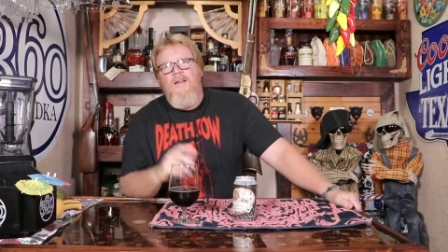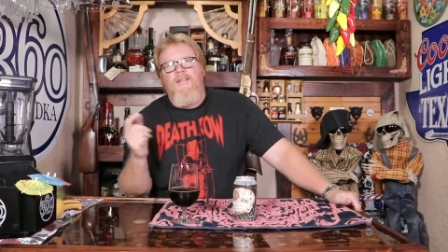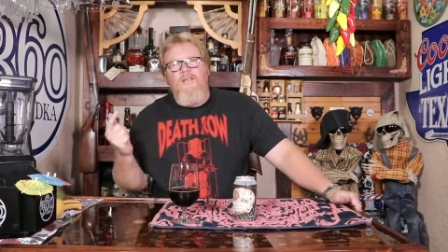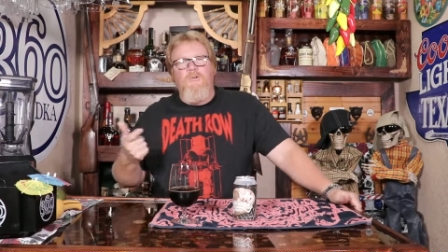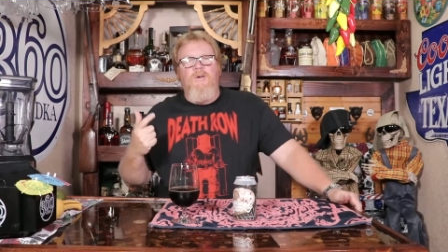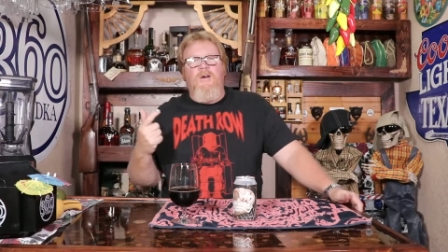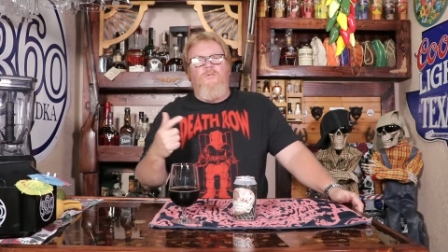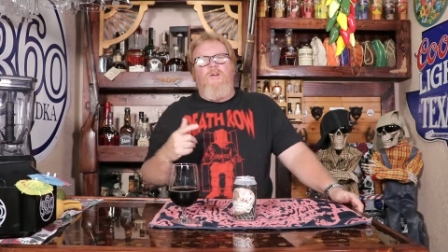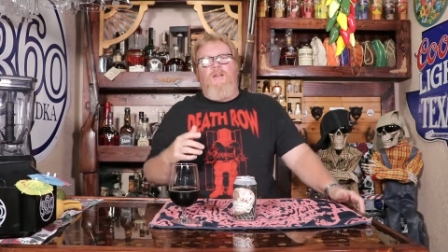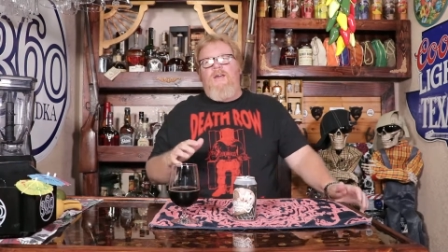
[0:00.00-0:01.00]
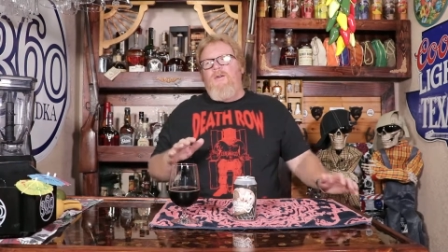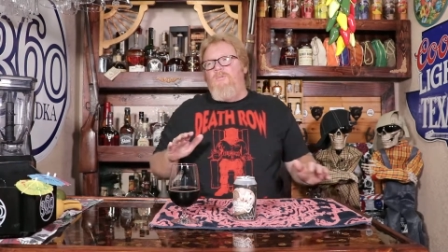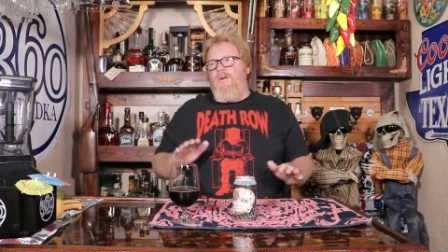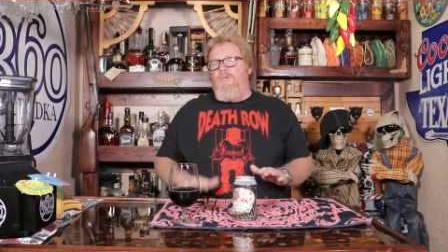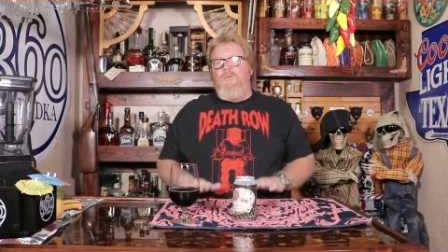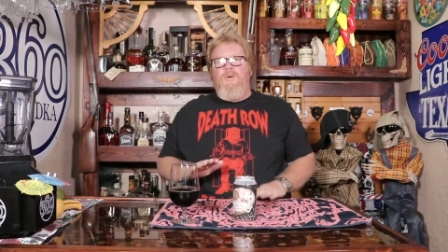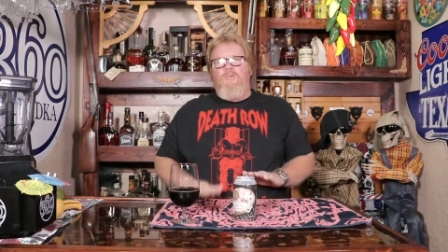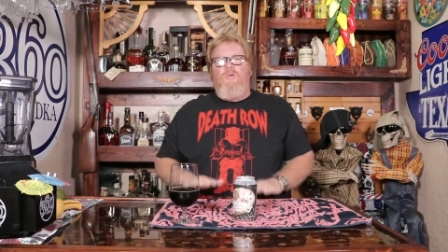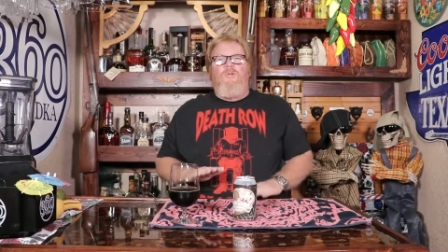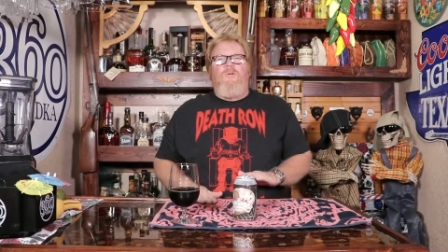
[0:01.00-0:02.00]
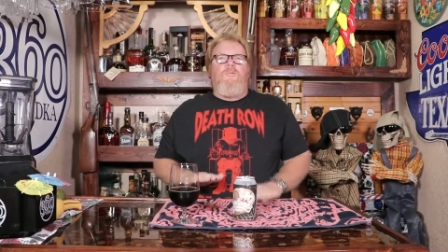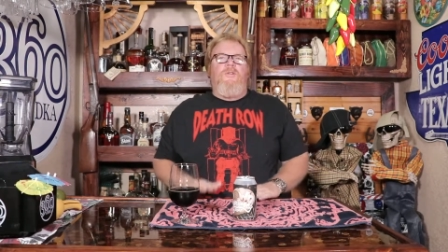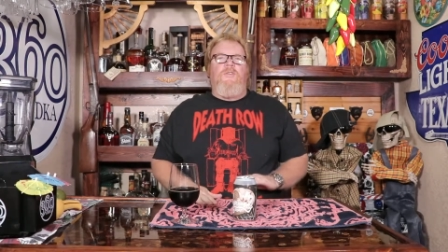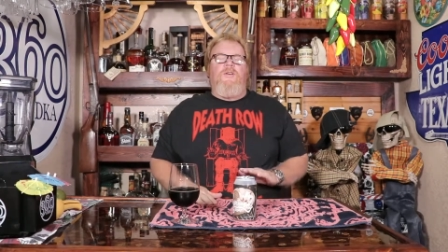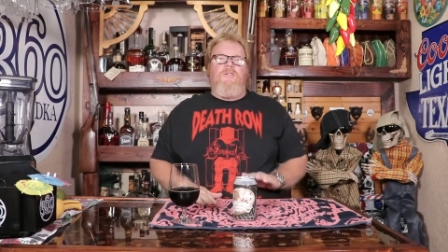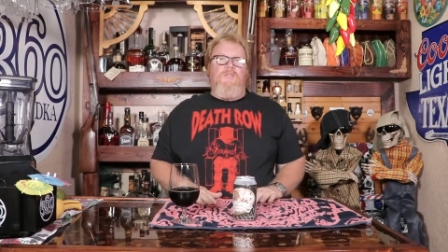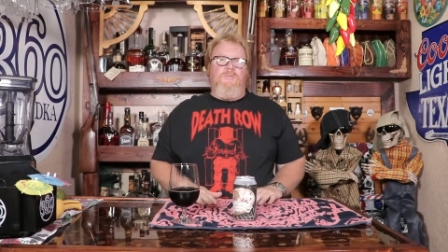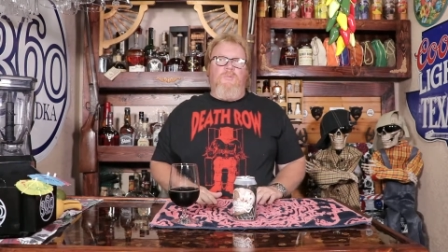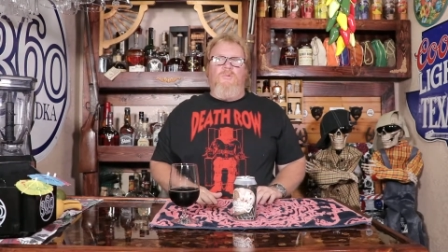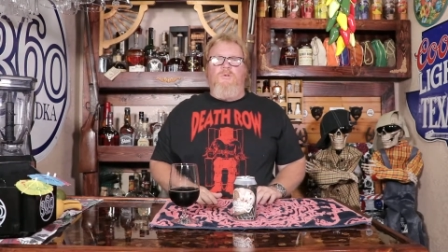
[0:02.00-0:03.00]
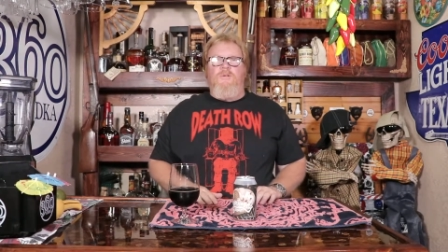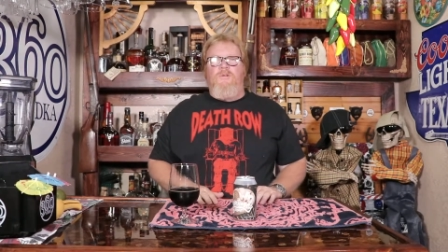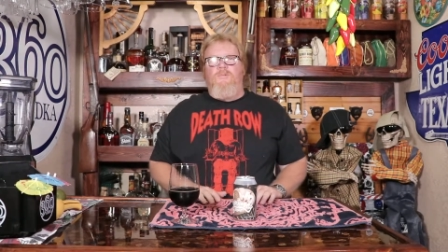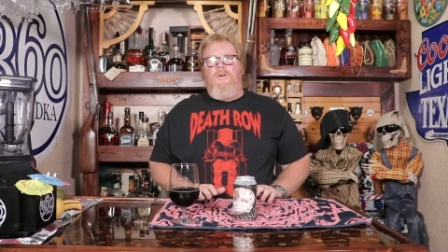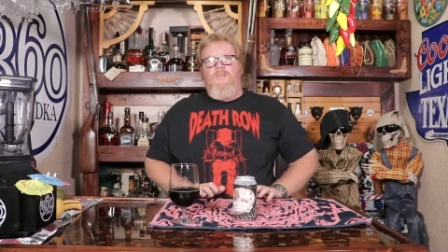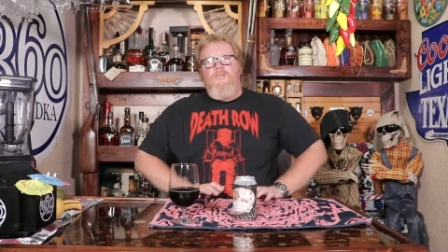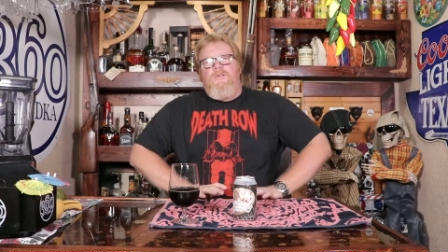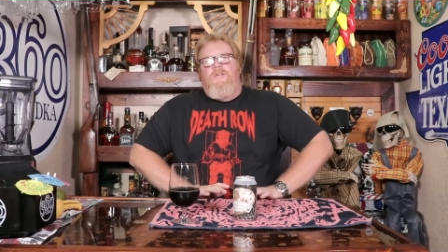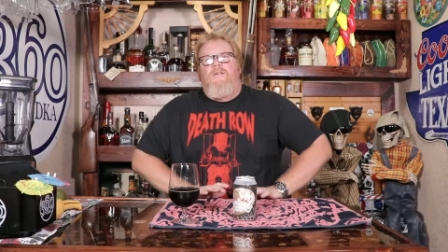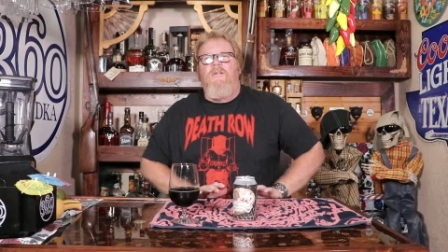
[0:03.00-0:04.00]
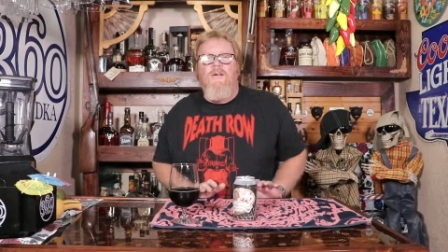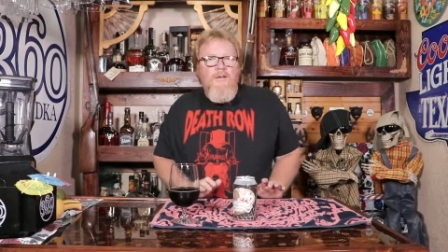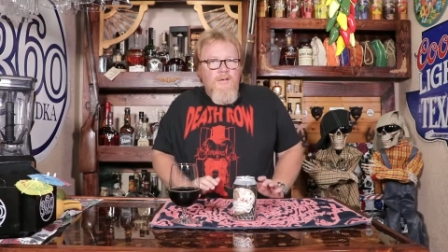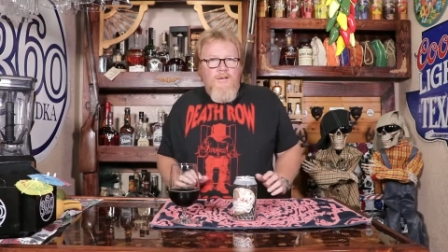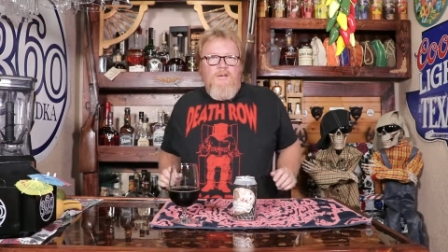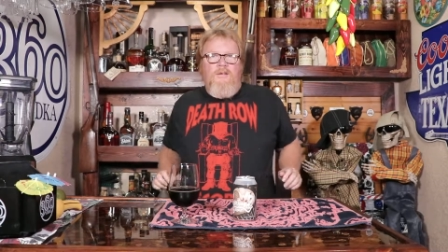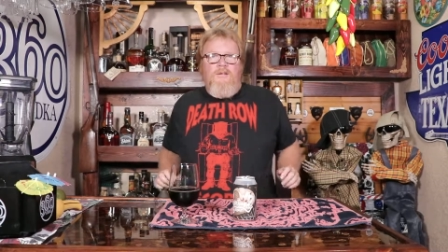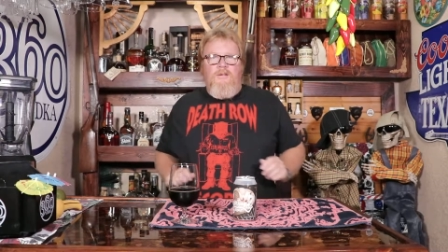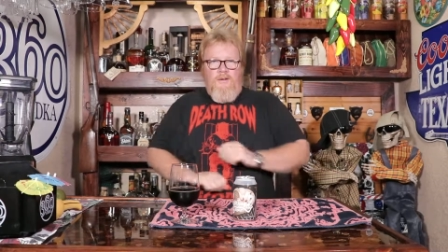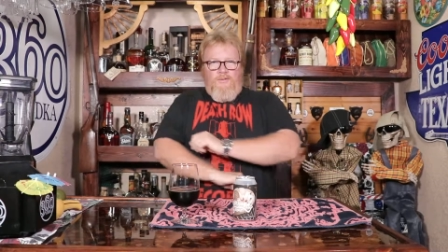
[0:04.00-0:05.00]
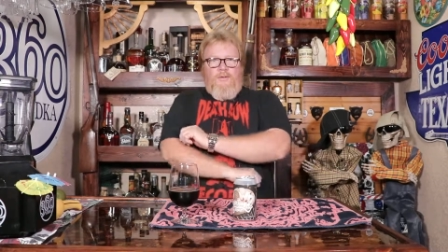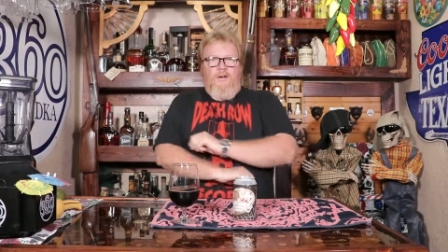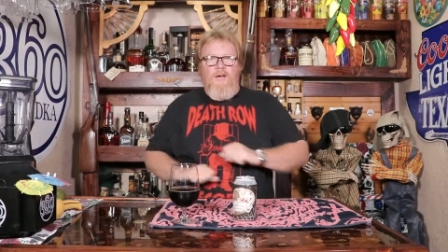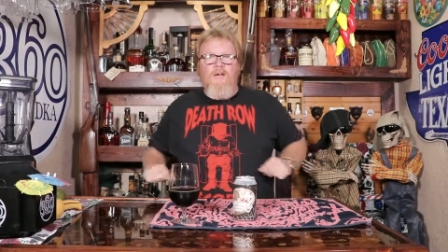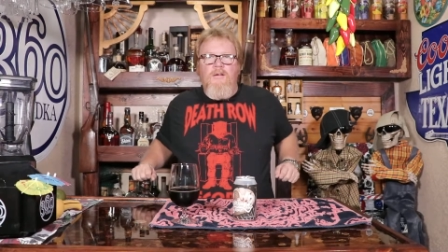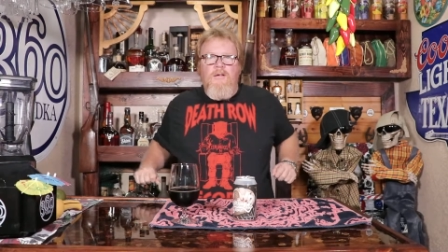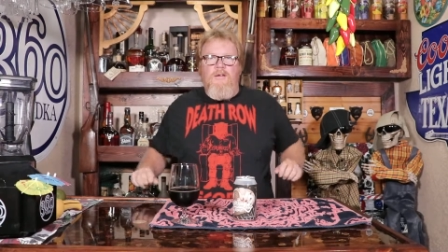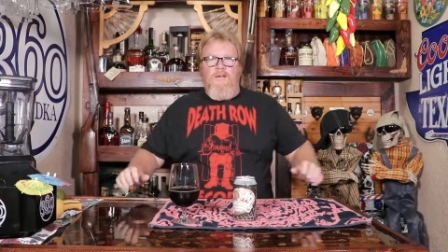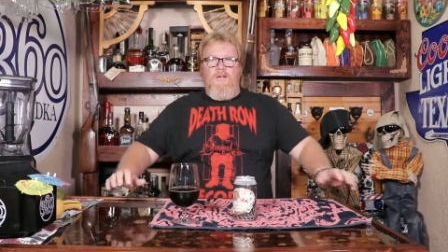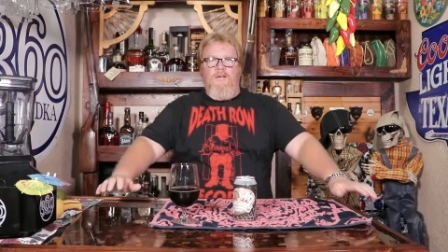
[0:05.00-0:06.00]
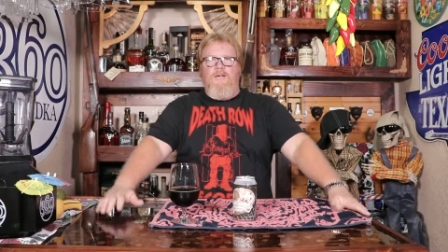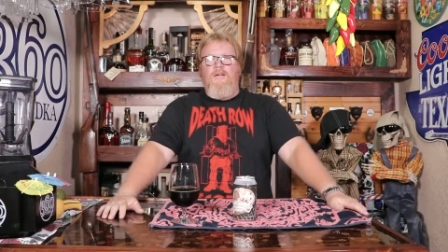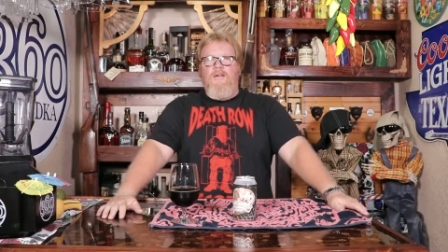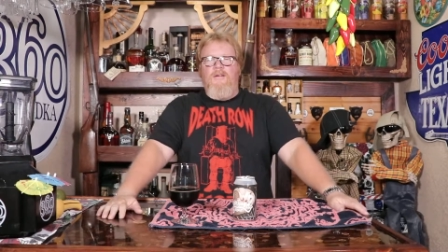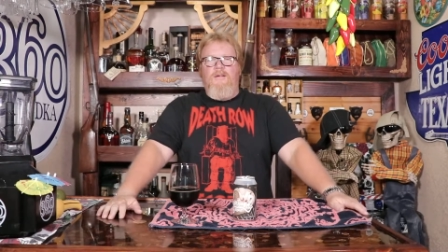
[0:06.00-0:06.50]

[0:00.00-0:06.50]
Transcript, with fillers: that's what we got for today. We will be rolling with some more of the rums on Friday. All right.